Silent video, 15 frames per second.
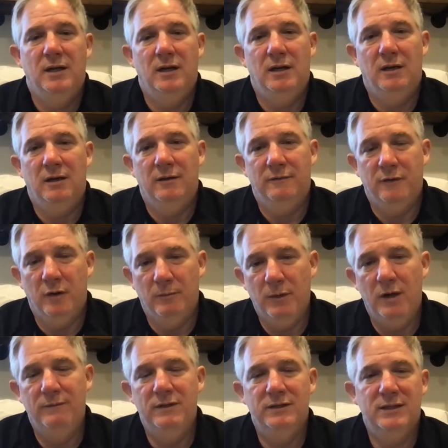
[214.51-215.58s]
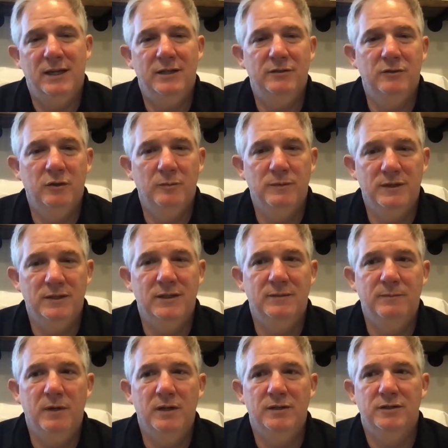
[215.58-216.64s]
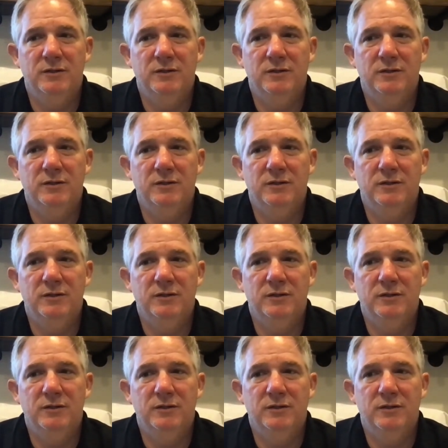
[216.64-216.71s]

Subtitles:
If you're above this age group, it's this much.